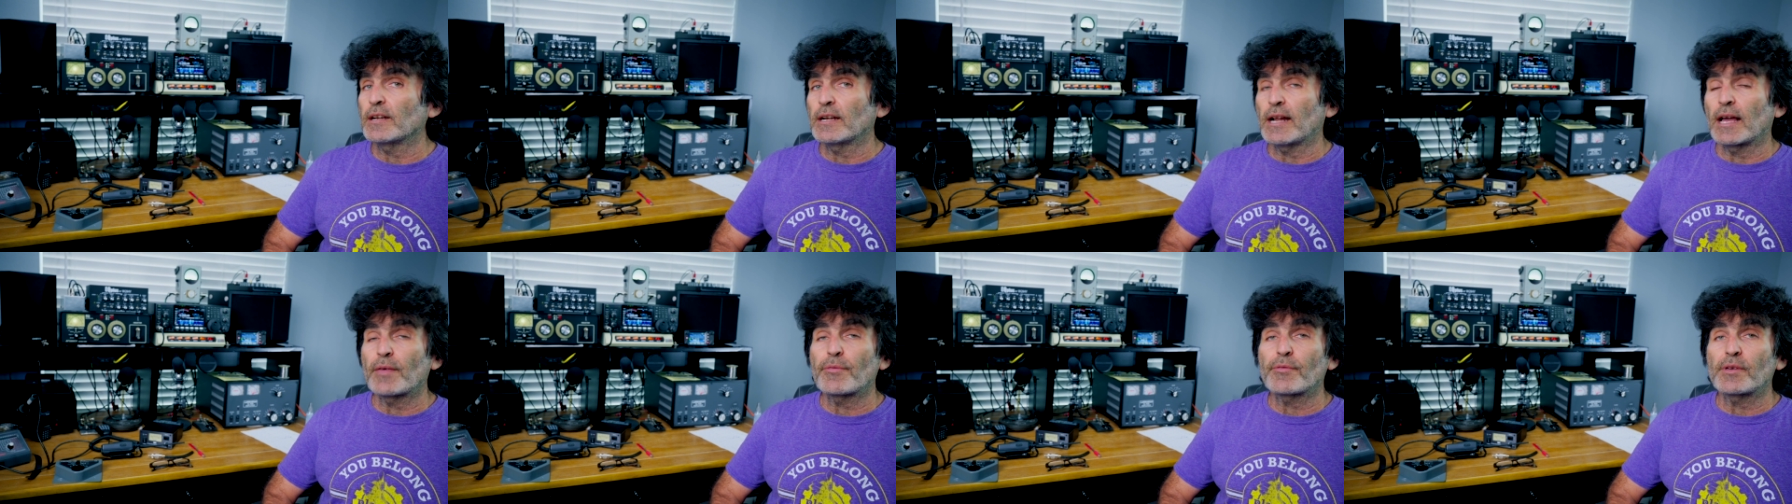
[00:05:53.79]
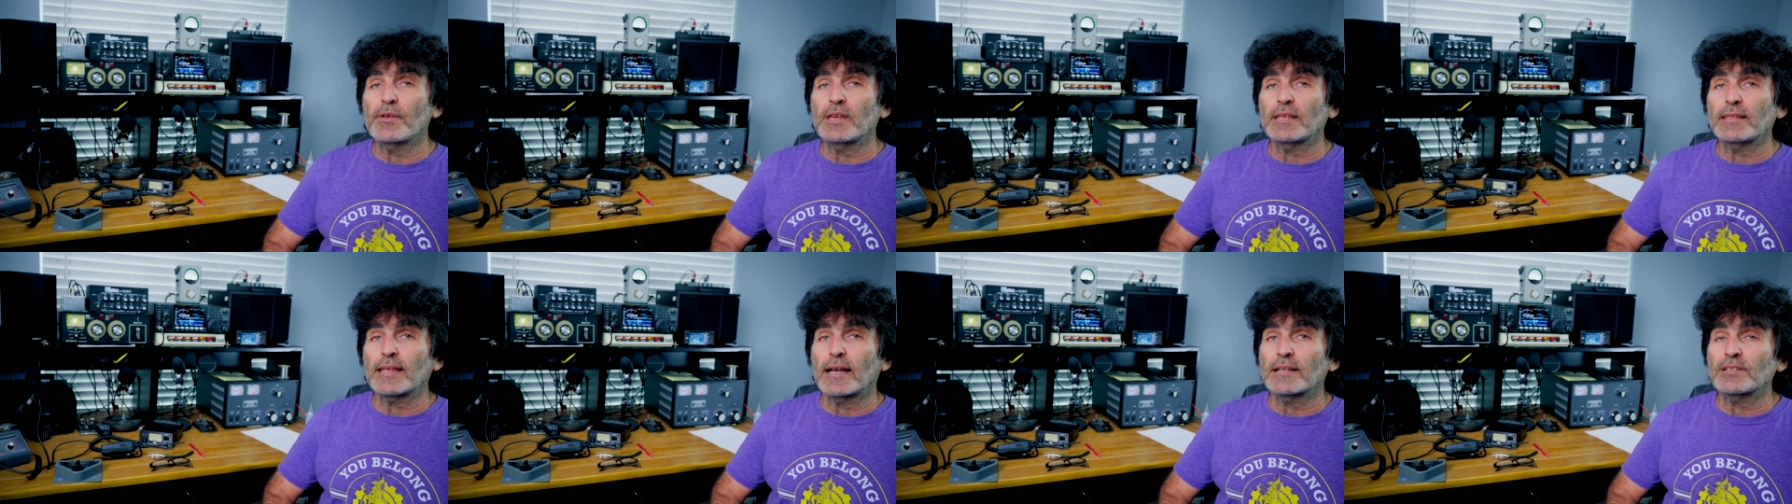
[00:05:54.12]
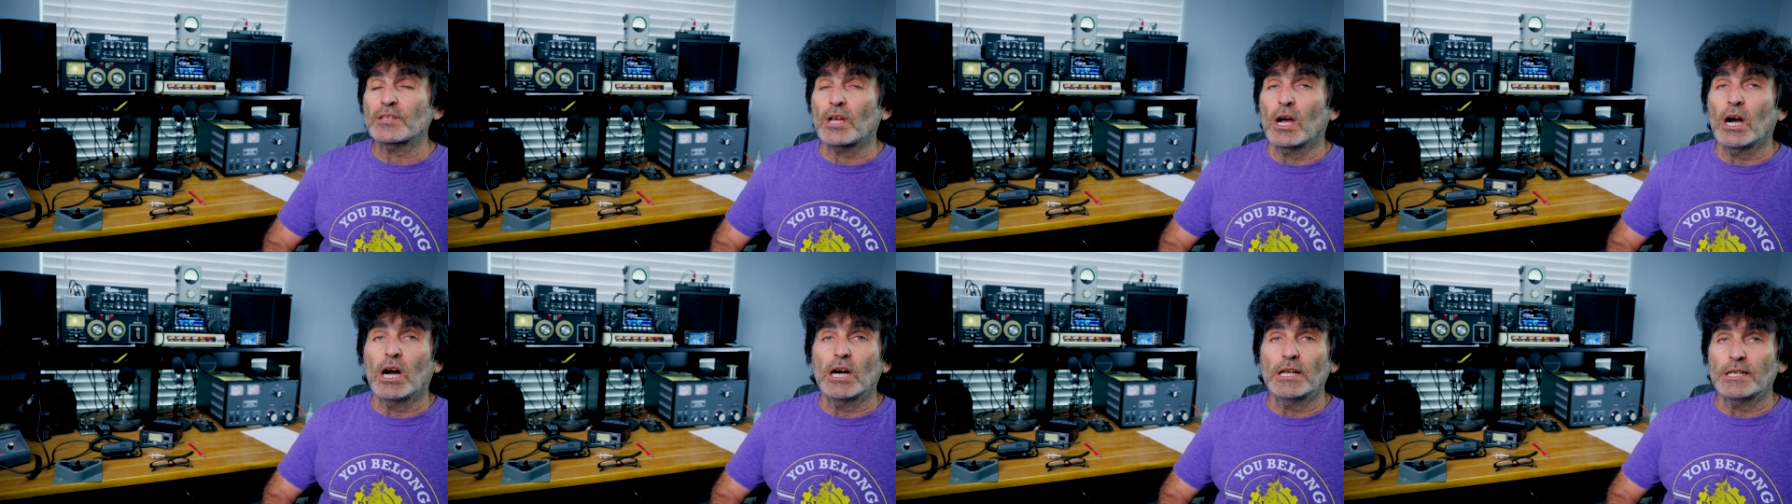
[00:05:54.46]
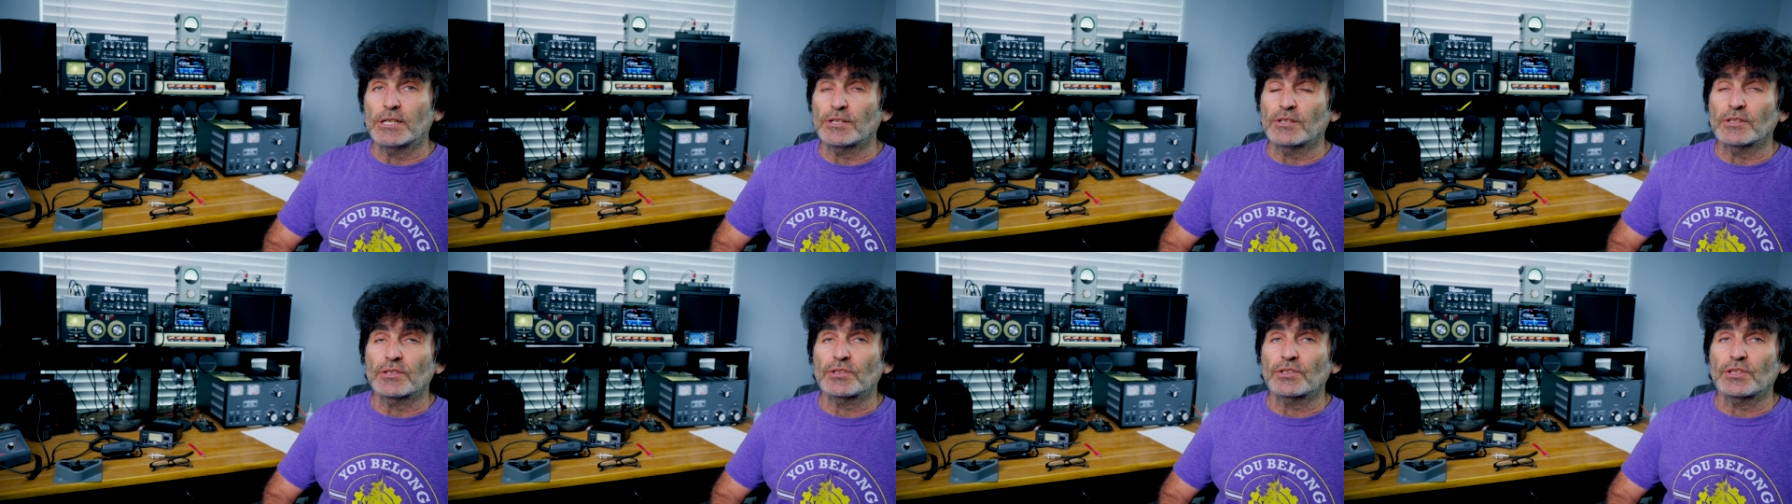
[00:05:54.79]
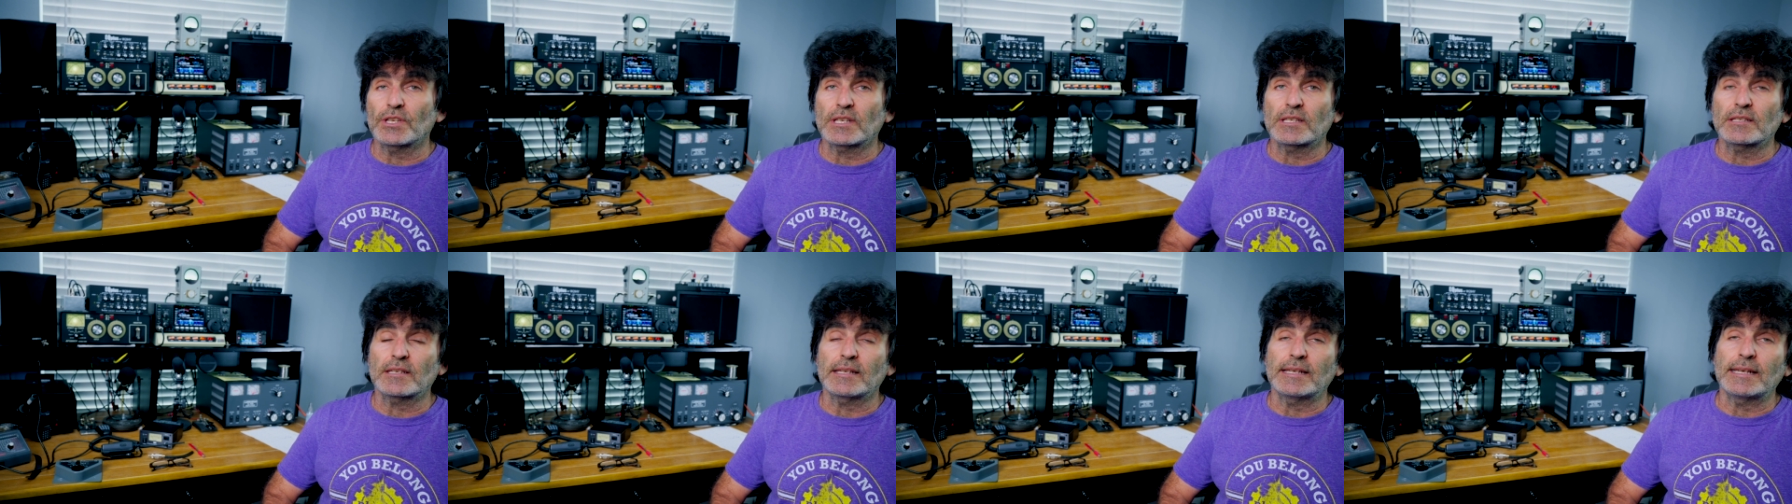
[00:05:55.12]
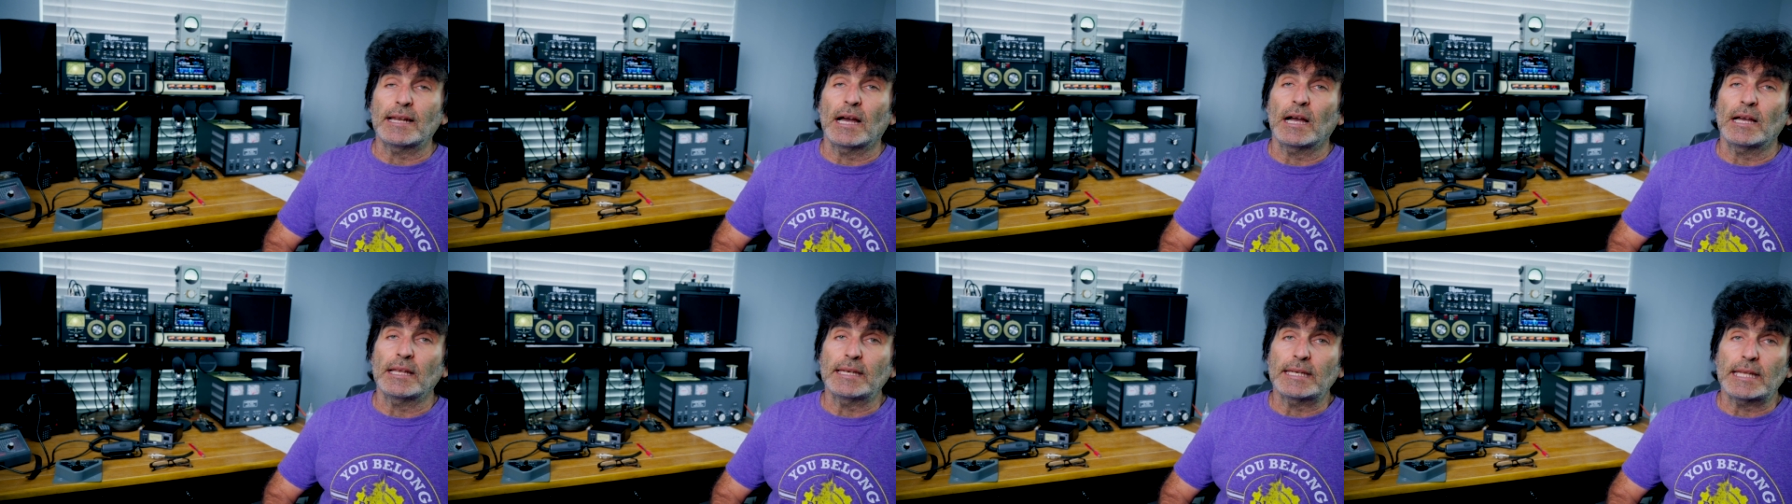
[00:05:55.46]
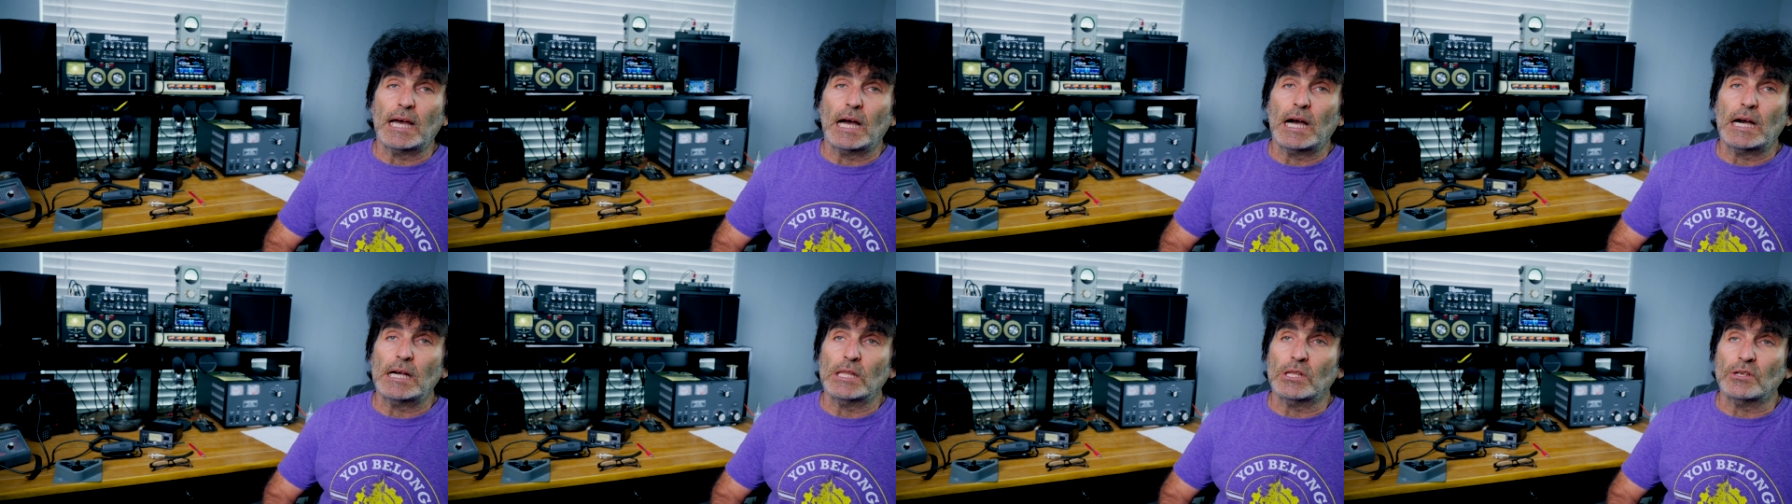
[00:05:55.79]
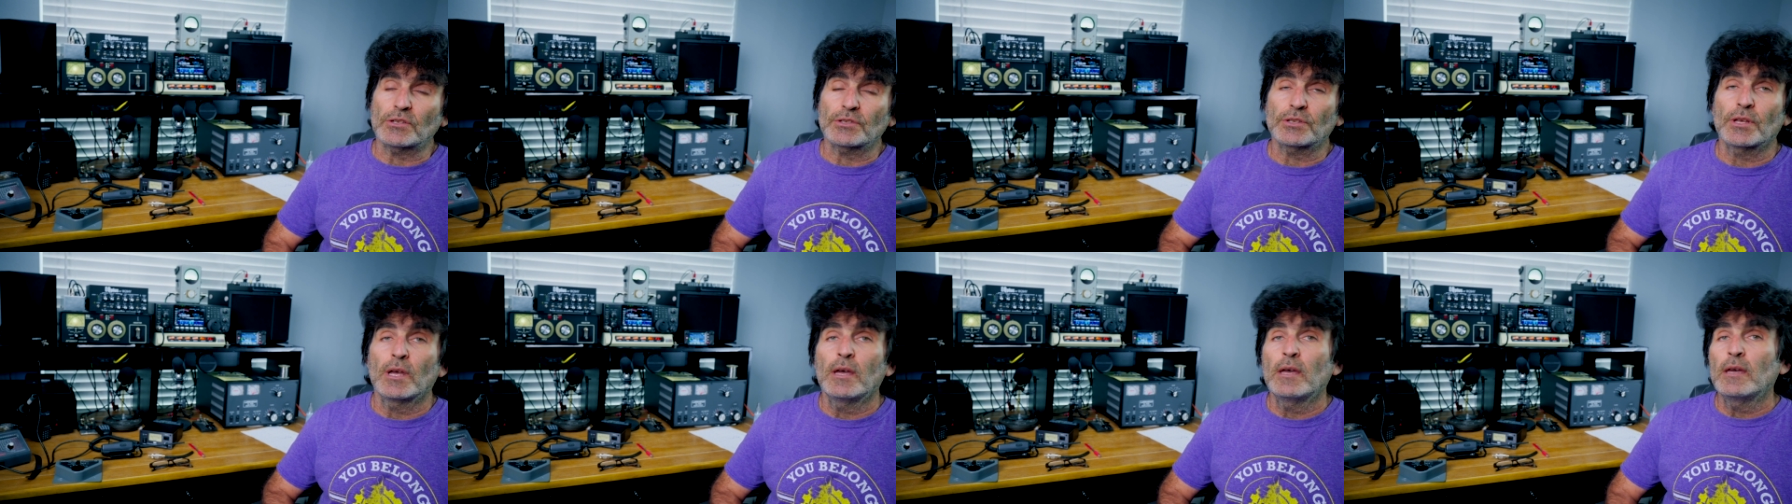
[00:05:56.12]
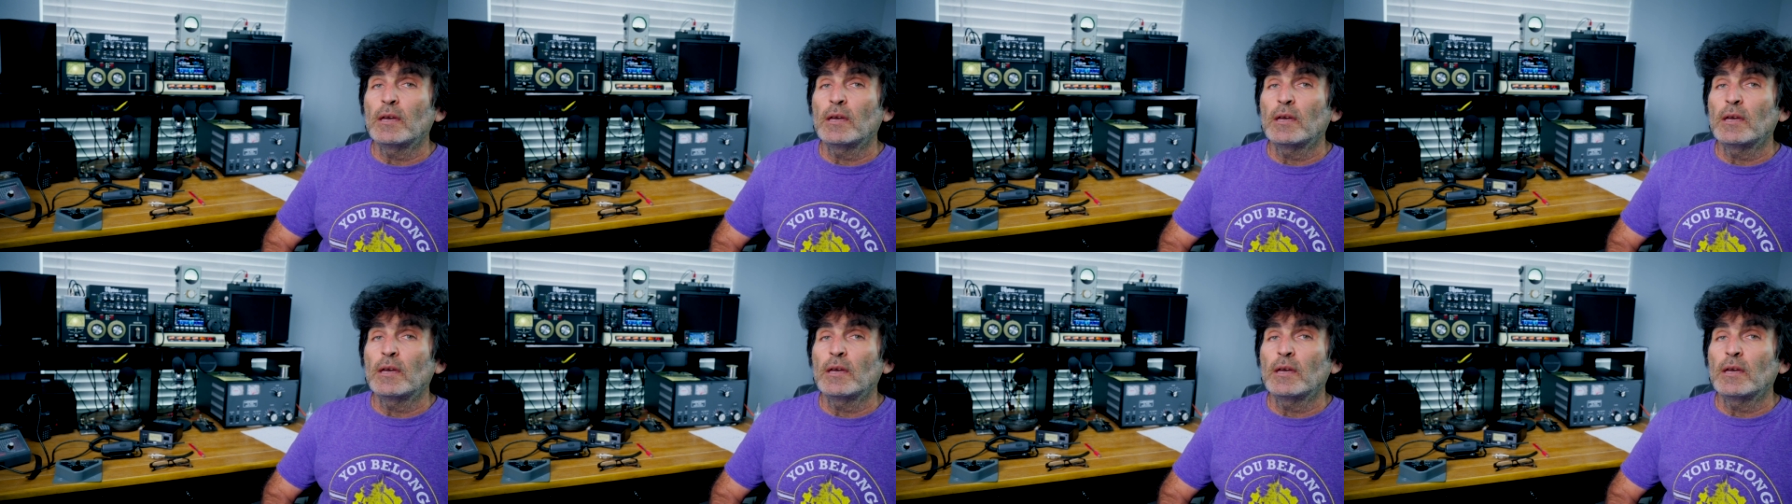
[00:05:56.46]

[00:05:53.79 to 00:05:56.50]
and I think that's one hundred sixty-nine dollars.